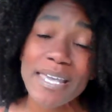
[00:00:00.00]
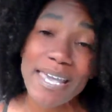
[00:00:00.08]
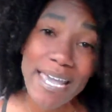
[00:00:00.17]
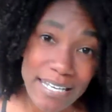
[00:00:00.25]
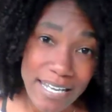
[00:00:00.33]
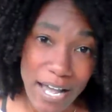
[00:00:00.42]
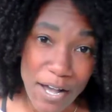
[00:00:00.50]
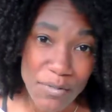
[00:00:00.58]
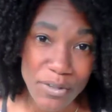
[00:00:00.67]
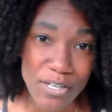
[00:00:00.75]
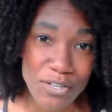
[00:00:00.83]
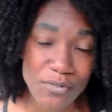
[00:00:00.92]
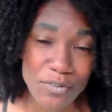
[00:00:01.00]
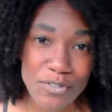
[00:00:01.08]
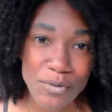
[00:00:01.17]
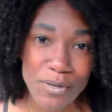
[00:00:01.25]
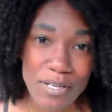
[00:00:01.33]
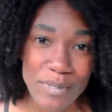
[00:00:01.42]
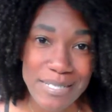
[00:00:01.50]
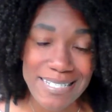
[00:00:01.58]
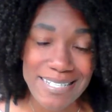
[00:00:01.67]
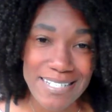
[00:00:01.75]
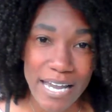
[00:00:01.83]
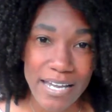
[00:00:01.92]
Anyhow, thank you for joining me
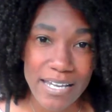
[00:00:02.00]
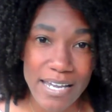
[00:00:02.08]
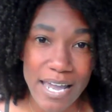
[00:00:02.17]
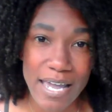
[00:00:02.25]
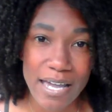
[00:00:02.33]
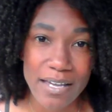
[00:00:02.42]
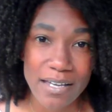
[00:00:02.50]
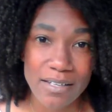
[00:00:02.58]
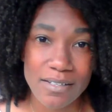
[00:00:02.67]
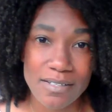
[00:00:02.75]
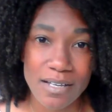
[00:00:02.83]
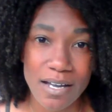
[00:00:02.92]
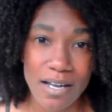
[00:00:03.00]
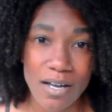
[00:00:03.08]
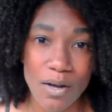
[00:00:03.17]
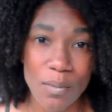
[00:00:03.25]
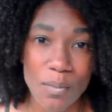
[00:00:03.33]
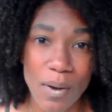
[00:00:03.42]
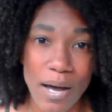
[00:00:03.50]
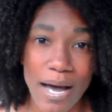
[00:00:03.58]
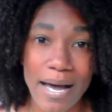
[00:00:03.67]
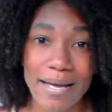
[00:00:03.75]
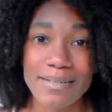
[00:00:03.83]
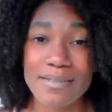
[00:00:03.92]
today, and
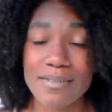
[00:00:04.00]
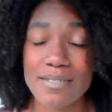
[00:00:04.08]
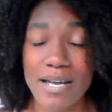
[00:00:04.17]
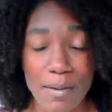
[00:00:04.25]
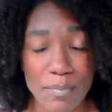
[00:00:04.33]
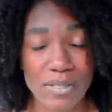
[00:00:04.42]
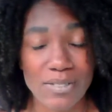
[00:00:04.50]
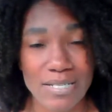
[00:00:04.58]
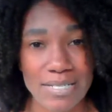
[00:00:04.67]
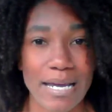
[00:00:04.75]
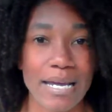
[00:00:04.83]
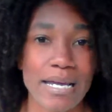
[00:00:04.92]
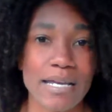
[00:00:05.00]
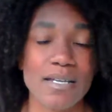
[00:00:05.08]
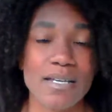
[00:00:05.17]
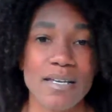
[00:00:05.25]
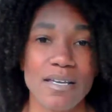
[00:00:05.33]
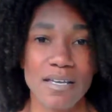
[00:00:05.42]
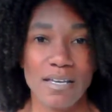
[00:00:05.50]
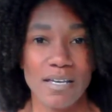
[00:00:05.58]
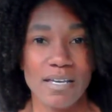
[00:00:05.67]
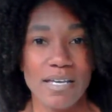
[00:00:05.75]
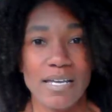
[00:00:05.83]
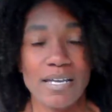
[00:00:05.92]
on topic today
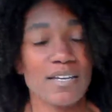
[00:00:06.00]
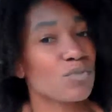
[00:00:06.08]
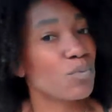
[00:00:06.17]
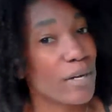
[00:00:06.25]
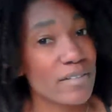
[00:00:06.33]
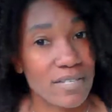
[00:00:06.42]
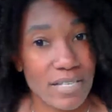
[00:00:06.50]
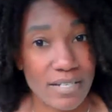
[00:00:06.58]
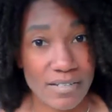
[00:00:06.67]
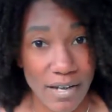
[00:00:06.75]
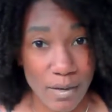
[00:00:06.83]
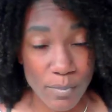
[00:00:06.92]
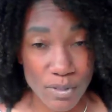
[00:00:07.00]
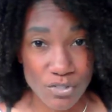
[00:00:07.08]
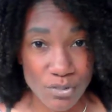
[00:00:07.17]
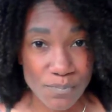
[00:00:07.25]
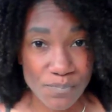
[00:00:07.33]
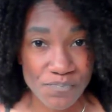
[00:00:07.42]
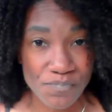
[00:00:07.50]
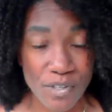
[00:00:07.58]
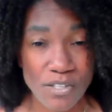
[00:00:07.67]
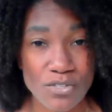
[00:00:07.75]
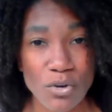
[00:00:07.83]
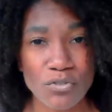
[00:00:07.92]
is what is heat damage.
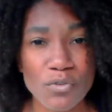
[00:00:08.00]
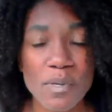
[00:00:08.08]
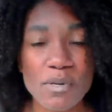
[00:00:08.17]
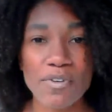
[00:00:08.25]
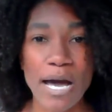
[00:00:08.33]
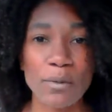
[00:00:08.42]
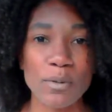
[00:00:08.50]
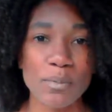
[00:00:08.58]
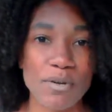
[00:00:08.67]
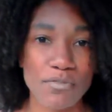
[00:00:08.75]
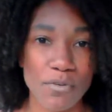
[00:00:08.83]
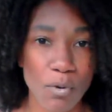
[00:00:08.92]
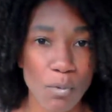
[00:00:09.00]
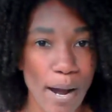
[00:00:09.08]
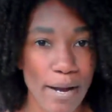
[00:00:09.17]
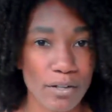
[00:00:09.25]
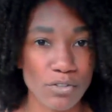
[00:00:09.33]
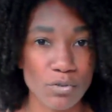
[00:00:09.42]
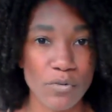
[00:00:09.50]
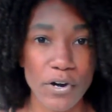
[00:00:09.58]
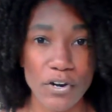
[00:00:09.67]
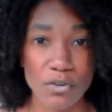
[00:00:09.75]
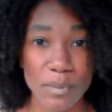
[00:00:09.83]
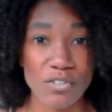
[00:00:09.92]
So if you've been following me for a while, you've
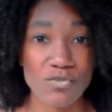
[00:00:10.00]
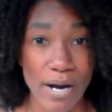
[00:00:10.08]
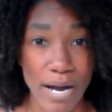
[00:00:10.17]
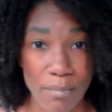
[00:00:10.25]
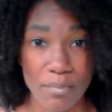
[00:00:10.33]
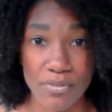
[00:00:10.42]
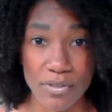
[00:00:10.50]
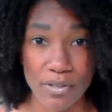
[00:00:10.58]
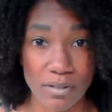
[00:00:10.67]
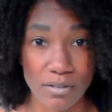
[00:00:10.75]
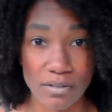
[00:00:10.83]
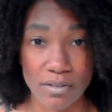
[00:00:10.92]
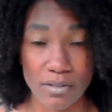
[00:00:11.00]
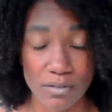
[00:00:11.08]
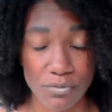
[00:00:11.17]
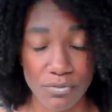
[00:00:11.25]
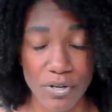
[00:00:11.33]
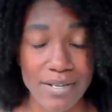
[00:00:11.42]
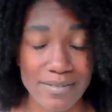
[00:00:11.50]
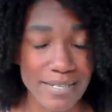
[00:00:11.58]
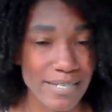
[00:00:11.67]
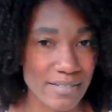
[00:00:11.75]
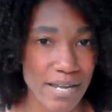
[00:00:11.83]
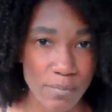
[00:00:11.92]
heard me drop the phrase
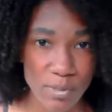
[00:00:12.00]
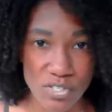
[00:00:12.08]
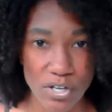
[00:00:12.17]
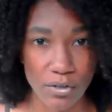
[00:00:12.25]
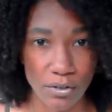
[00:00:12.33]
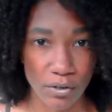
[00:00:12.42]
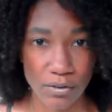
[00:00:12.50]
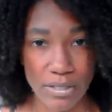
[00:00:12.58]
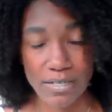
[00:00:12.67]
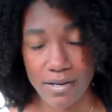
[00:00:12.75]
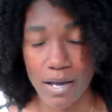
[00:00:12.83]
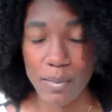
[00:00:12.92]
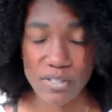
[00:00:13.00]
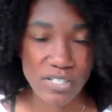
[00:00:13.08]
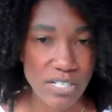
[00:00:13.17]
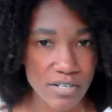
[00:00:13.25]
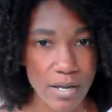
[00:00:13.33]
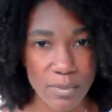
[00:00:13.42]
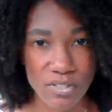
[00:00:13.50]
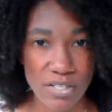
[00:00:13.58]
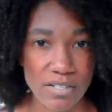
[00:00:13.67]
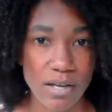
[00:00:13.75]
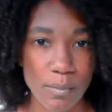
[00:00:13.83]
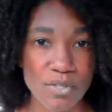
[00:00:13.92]
heat damage here and there. Heat damage, heat damage,
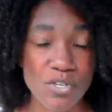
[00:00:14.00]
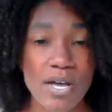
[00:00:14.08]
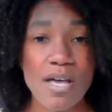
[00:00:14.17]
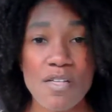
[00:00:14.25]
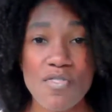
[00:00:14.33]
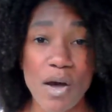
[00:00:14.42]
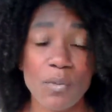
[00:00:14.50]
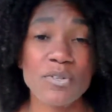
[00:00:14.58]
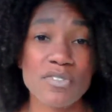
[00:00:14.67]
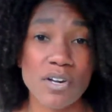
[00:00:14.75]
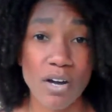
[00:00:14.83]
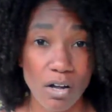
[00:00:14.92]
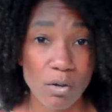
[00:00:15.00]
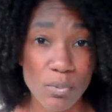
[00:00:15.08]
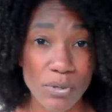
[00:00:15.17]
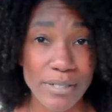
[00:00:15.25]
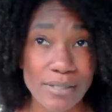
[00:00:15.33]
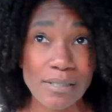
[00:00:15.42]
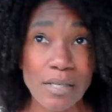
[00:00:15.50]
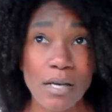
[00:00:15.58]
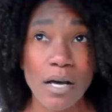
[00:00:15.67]
heat damage. That was the culprit.